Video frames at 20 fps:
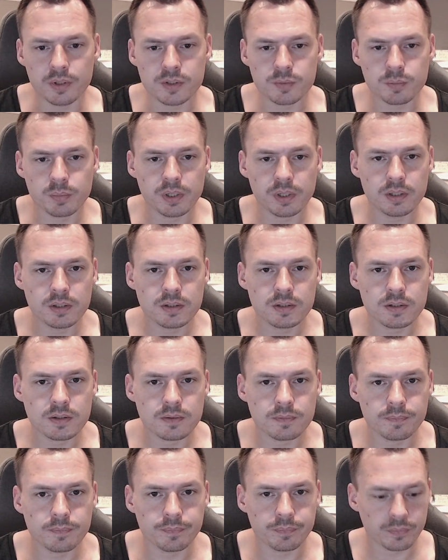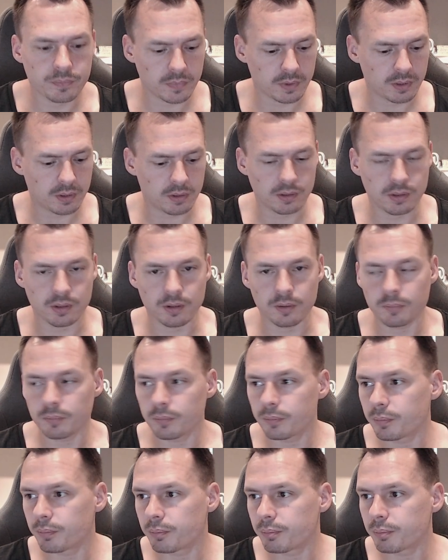Paint and I'll
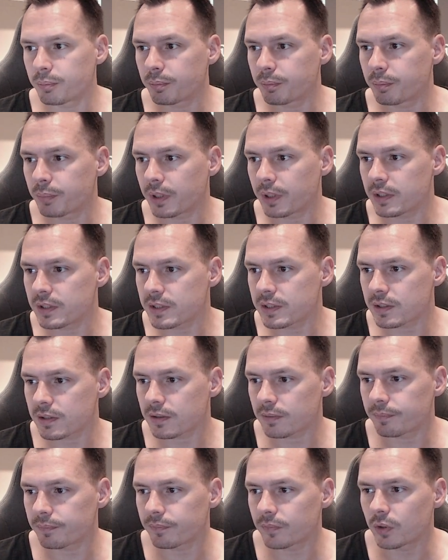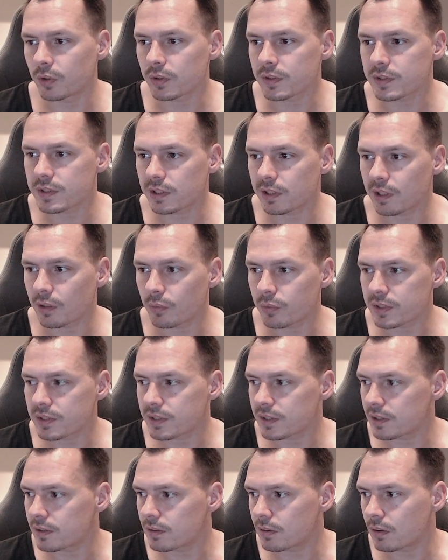paste, you can see that we
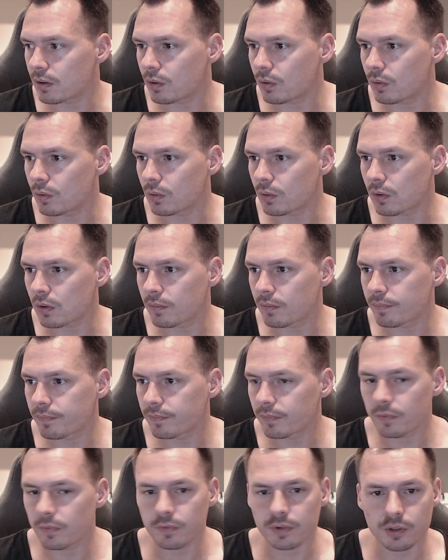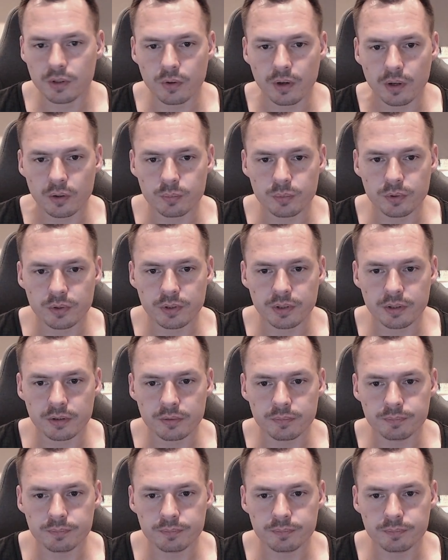see the whole video output here,